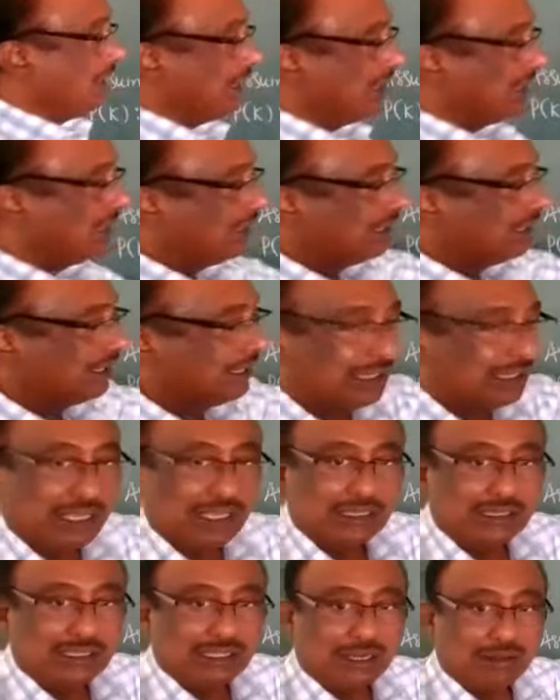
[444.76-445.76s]
Already
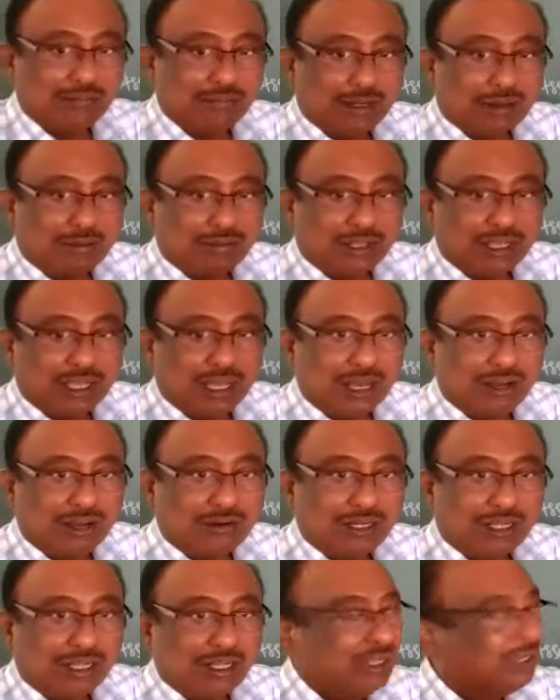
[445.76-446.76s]
kth number we
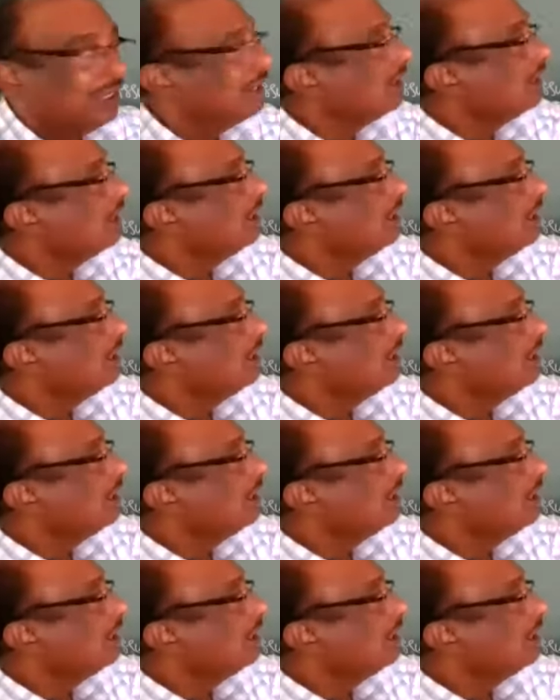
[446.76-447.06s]
have na.